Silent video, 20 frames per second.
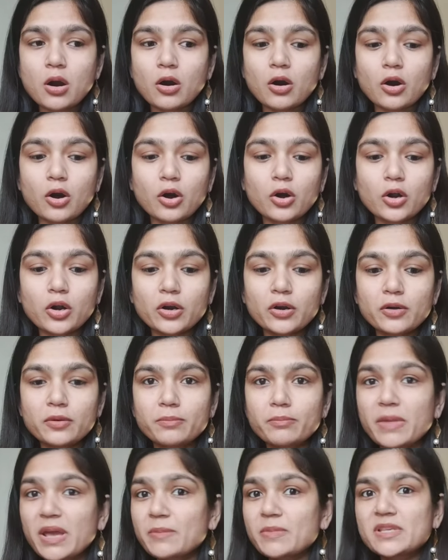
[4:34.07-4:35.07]
or
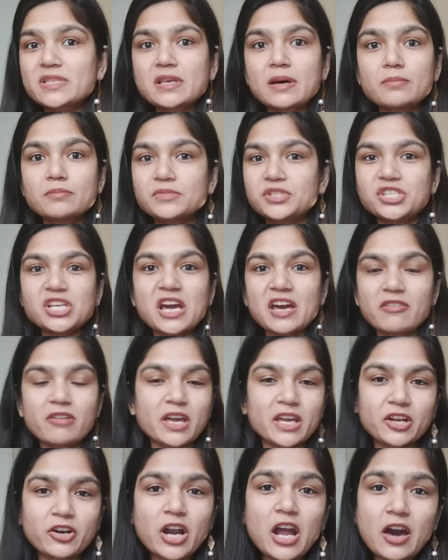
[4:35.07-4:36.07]
maybe some
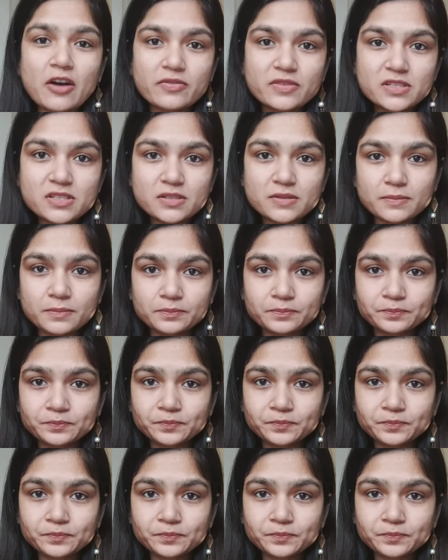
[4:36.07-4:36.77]
DIY crafts.